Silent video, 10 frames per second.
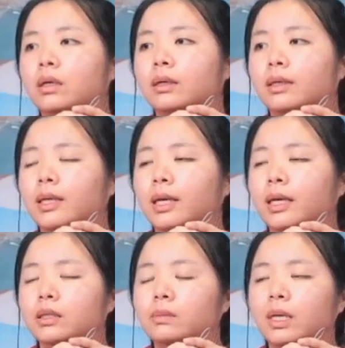you can
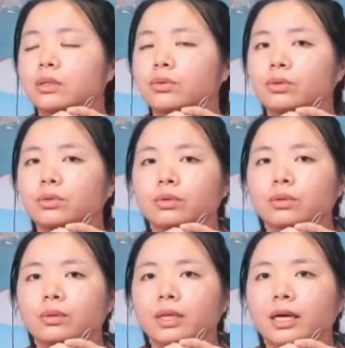customize your
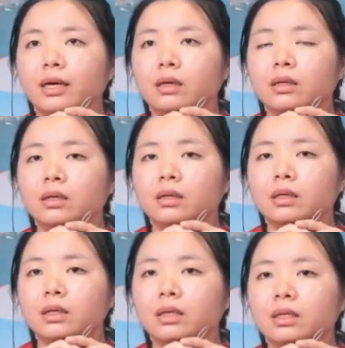logo yeah
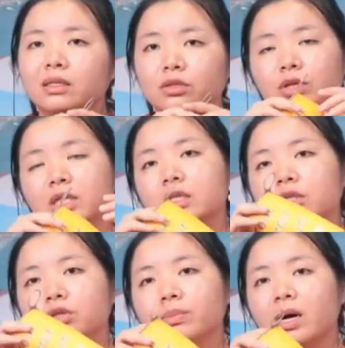then just
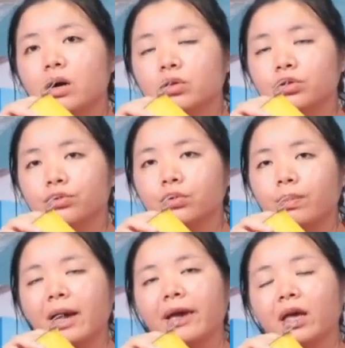ship out to you
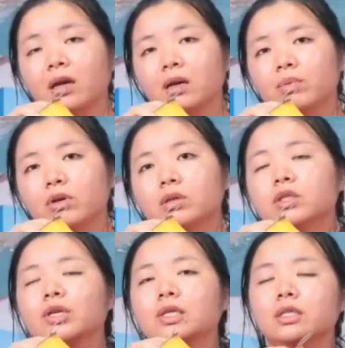by air because
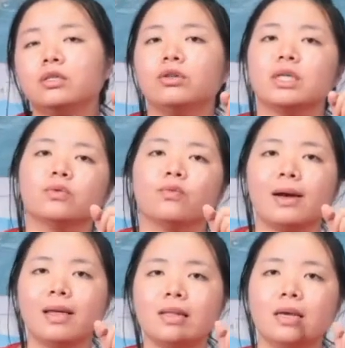there, there's just
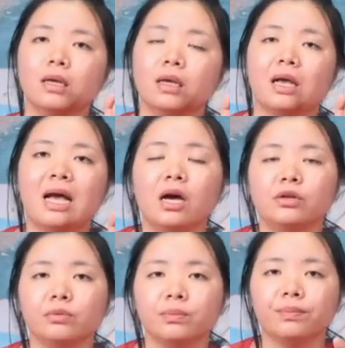one
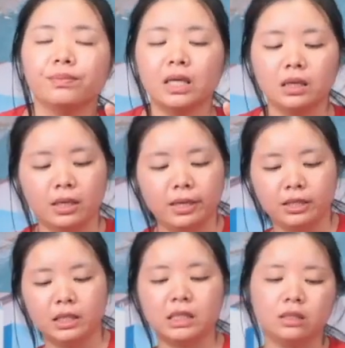carton
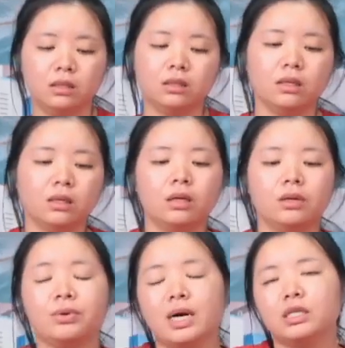and uh,
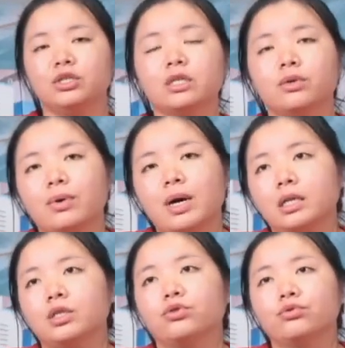around just around
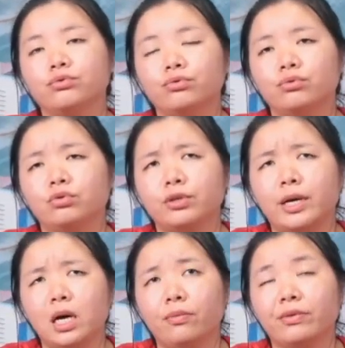the two
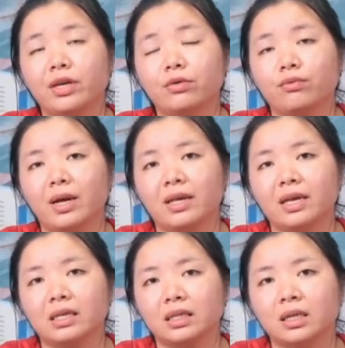top kilogram yes